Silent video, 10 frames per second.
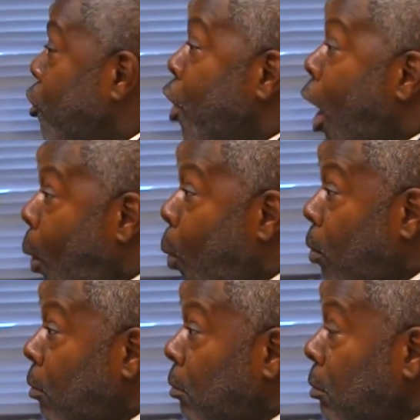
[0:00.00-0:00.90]
know.
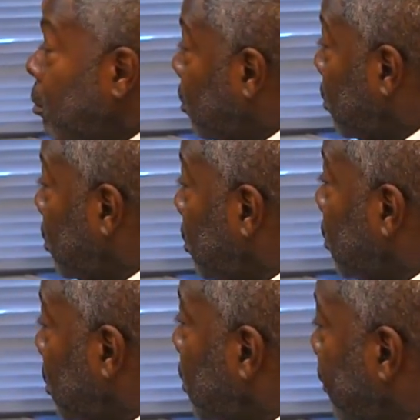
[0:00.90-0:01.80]
Right.
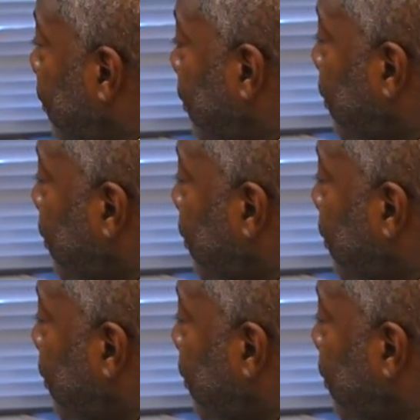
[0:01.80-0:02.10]
Well, we,